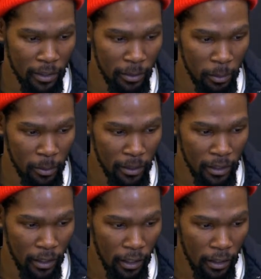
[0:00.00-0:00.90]
What was he
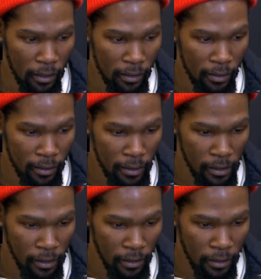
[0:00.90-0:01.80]
tonight?
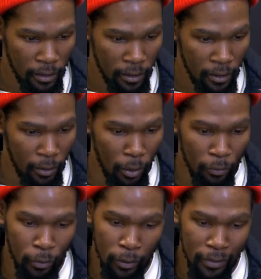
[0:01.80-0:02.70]
Like four. For oh,
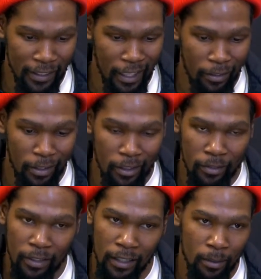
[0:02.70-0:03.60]
for seven. You know he
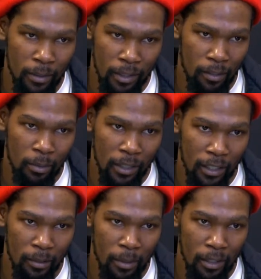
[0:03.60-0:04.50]
feeling himself when he
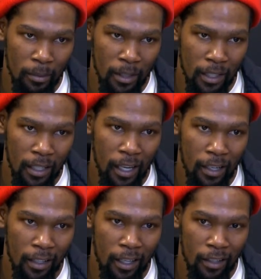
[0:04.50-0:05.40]
coming. You know what I mean? Yeah,
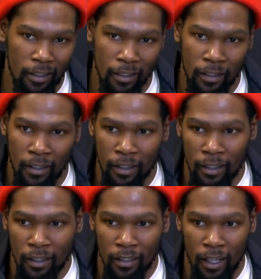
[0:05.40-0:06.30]
yeah,
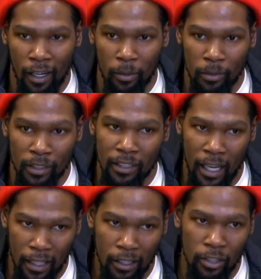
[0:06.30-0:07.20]
yeah. I was excited
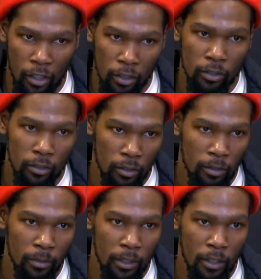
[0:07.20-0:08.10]
to talk to him.
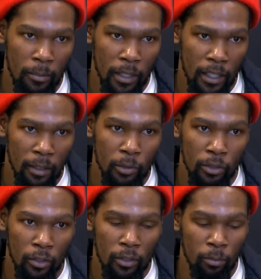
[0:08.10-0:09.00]
You know what I mean? I'm sure
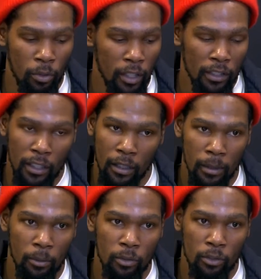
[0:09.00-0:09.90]
his boys and hit him up
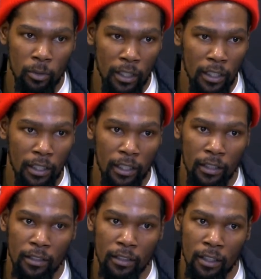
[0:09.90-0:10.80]
on Twitter and
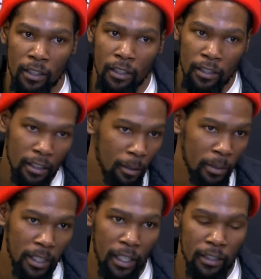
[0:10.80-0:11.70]
send up
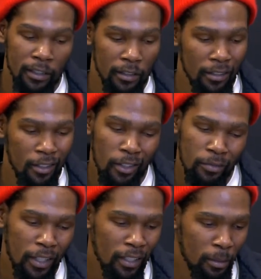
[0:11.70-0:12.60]
texts, and you know he's
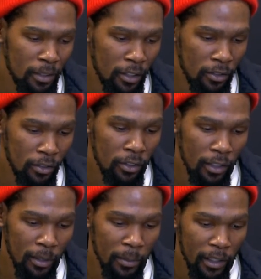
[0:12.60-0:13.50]
feeling himself. So you're gonna
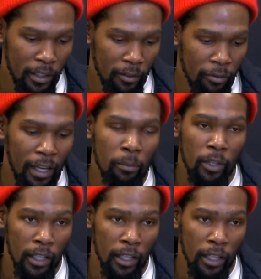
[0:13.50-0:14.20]
come in here and fabricate.